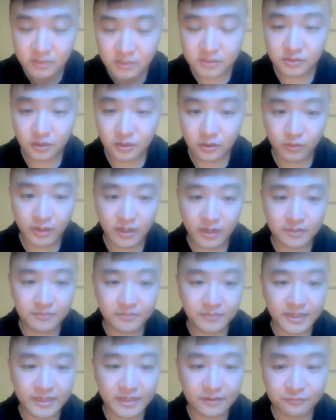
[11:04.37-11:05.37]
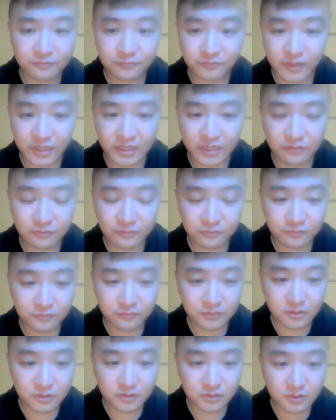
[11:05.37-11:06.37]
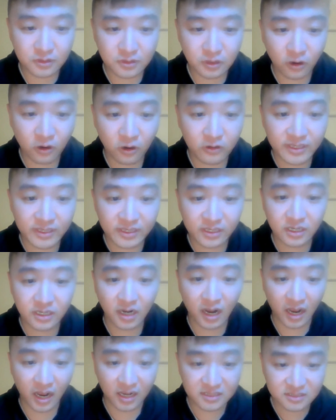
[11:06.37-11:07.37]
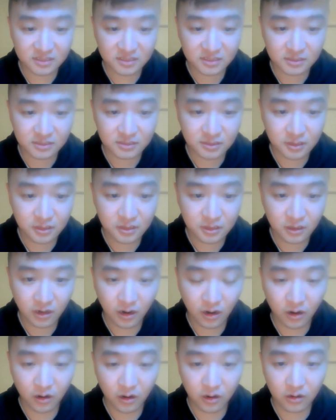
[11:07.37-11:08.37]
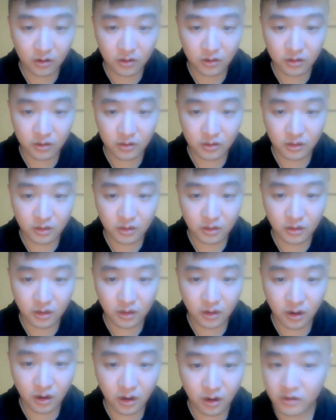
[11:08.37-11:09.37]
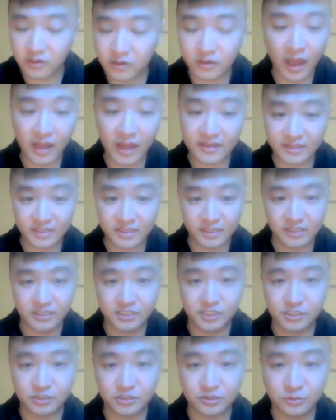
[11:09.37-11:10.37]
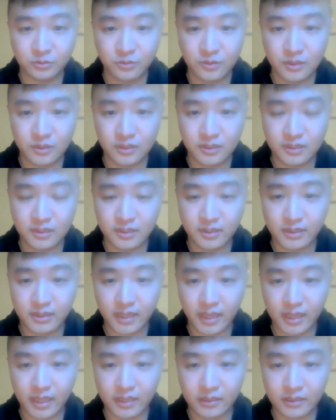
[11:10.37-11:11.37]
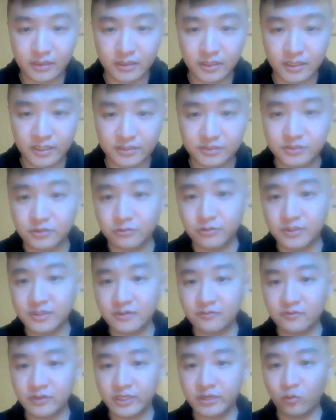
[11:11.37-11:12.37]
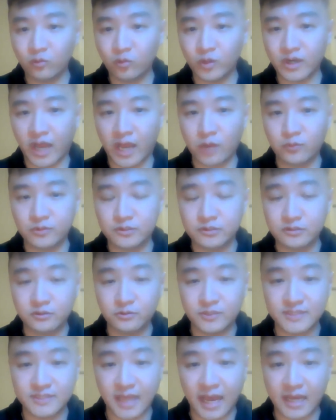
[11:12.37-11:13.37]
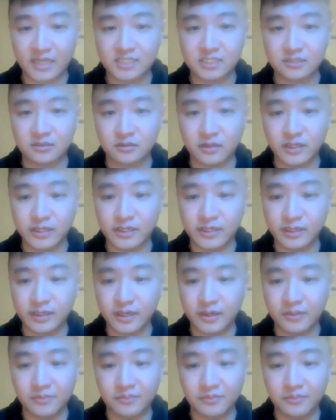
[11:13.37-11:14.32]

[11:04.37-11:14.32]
So if hurting costs are not the issue, then intuitively what I would do is actually